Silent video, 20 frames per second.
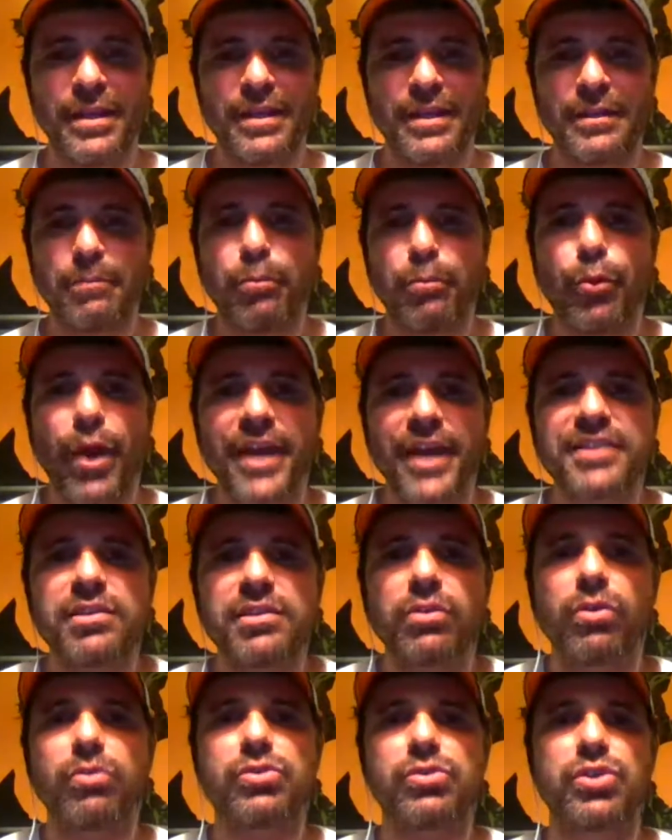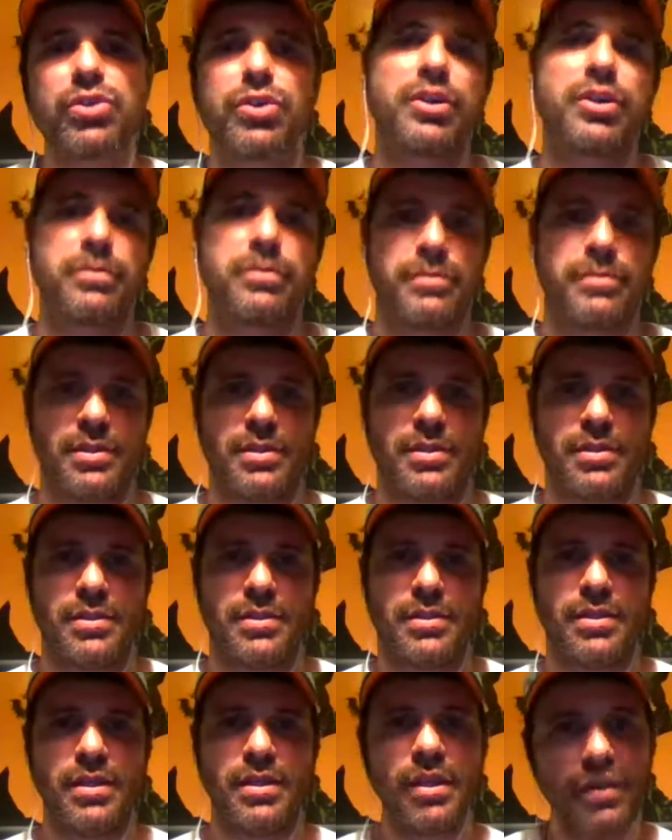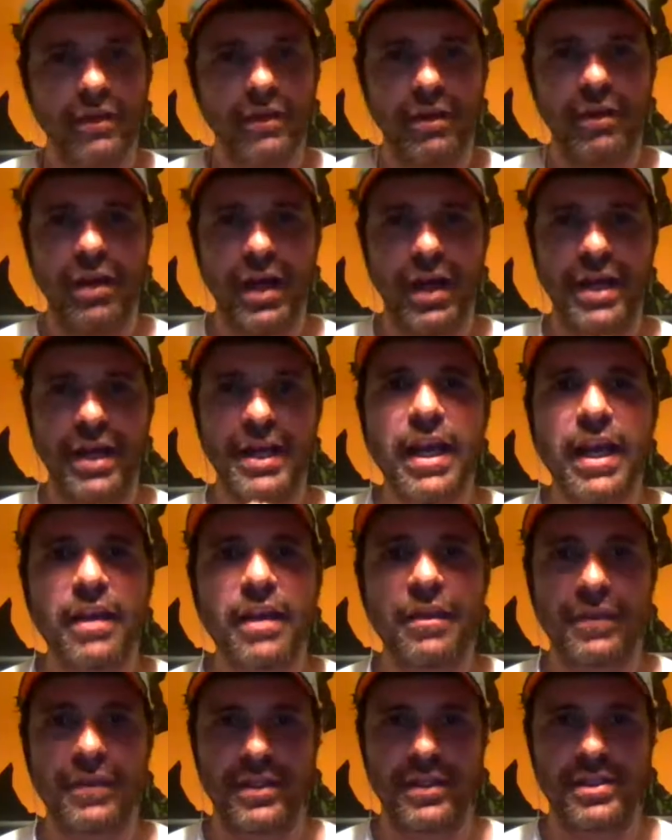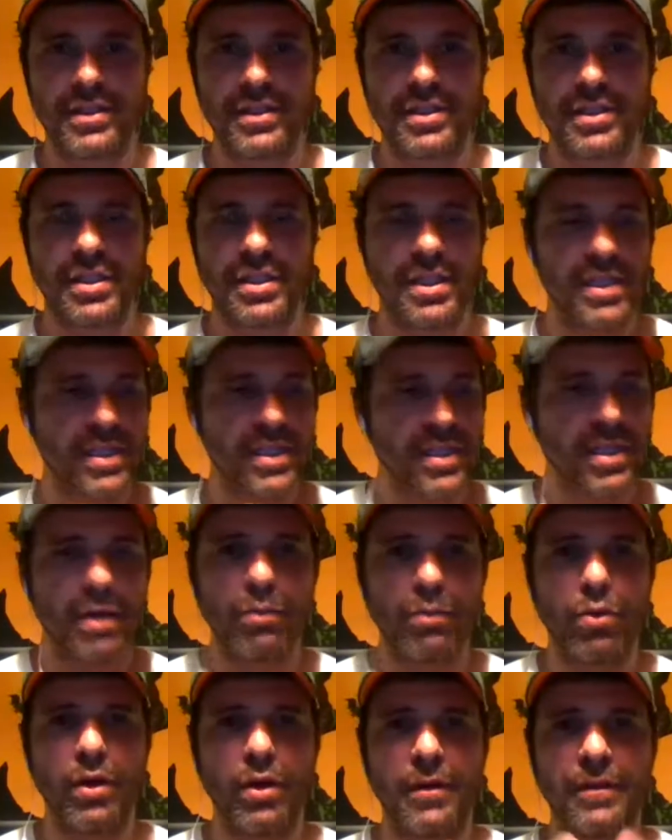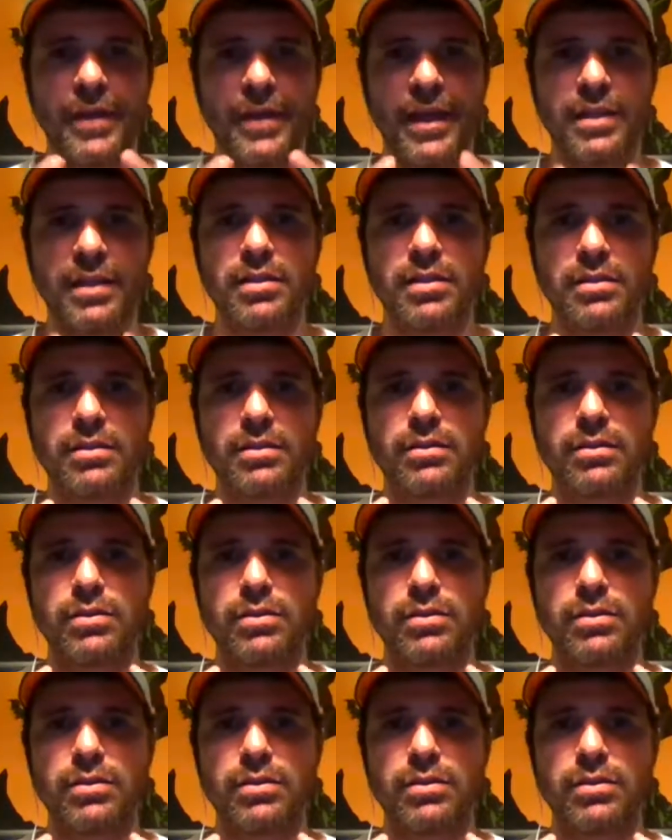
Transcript: practical terms, an atheist is someone that